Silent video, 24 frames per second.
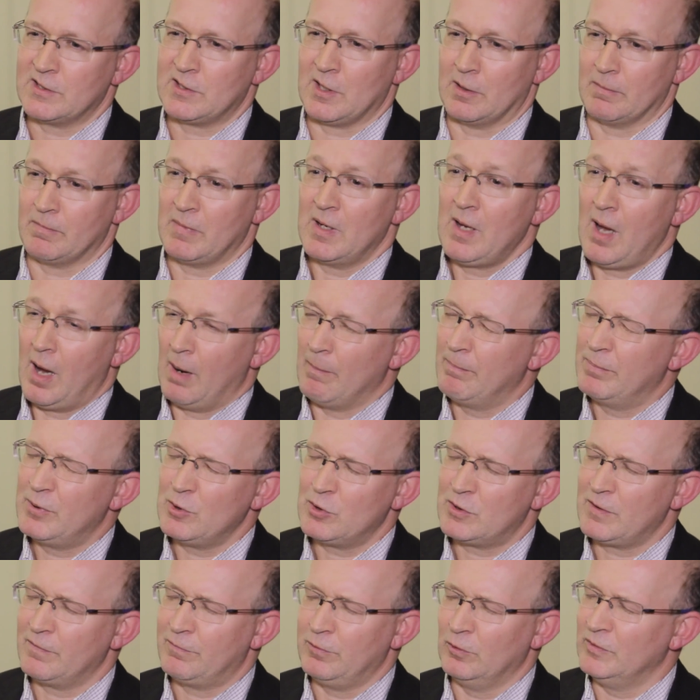It's a
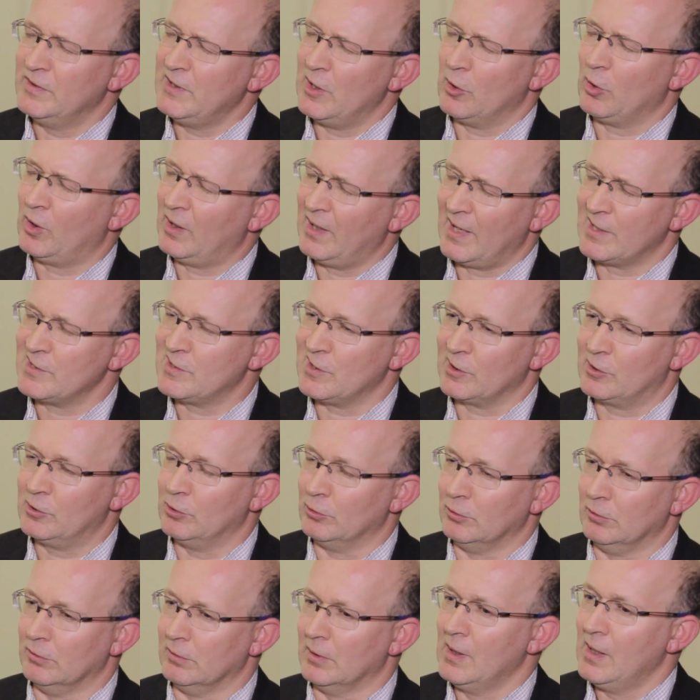beautiful
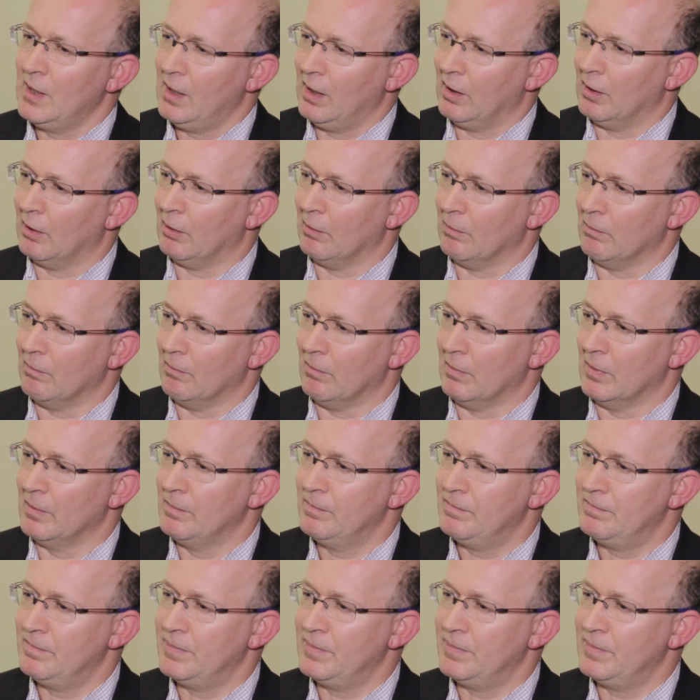neoclassical um,